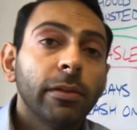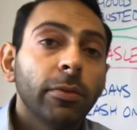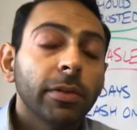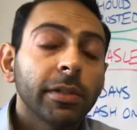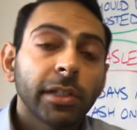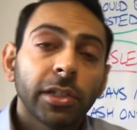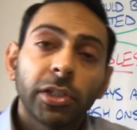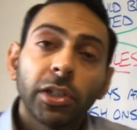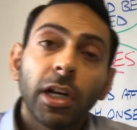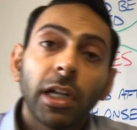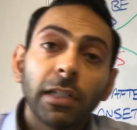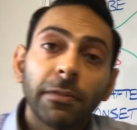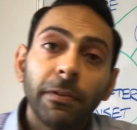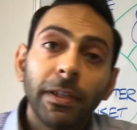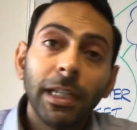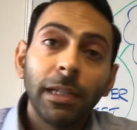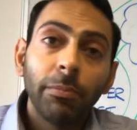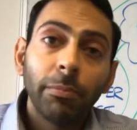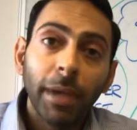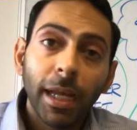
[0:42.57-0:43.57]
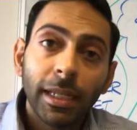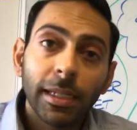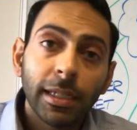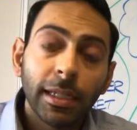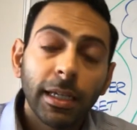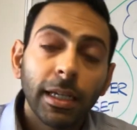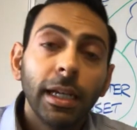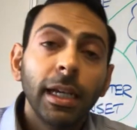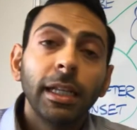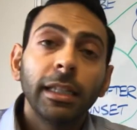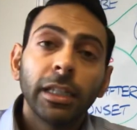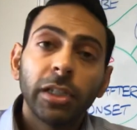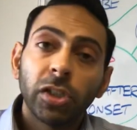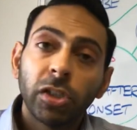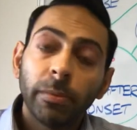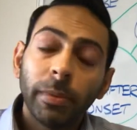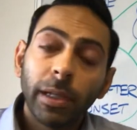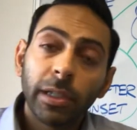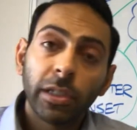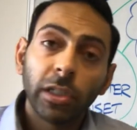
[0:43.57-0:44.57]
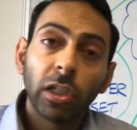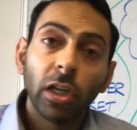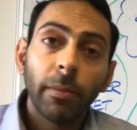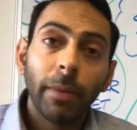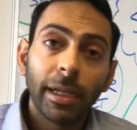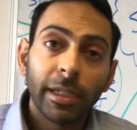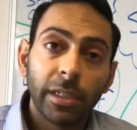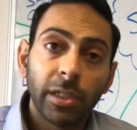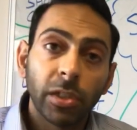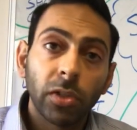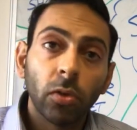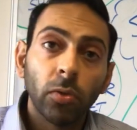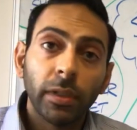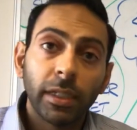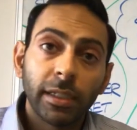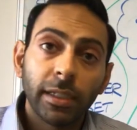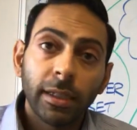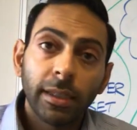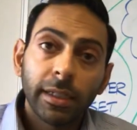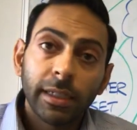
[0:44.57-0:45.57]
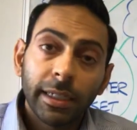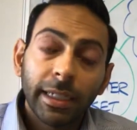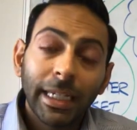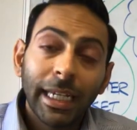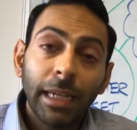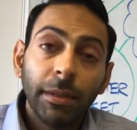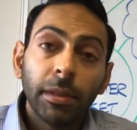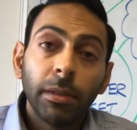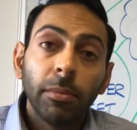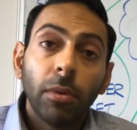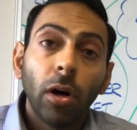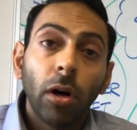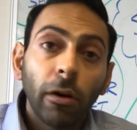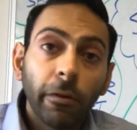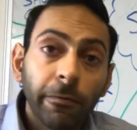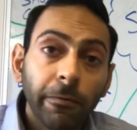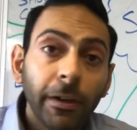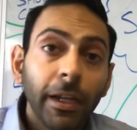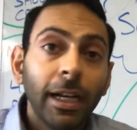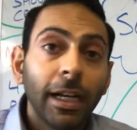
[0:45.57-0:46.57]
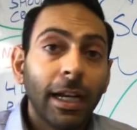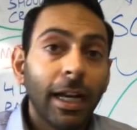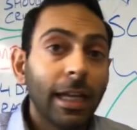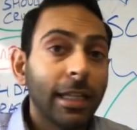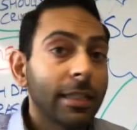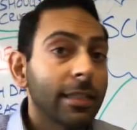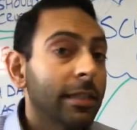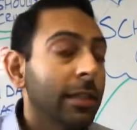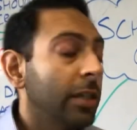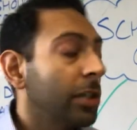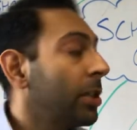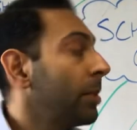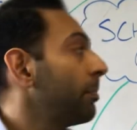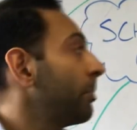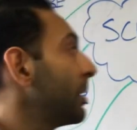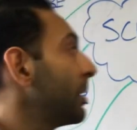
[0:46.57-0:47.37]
Once the child's feeling better, they should be able to go back to school. There's nothing to keep them off as such in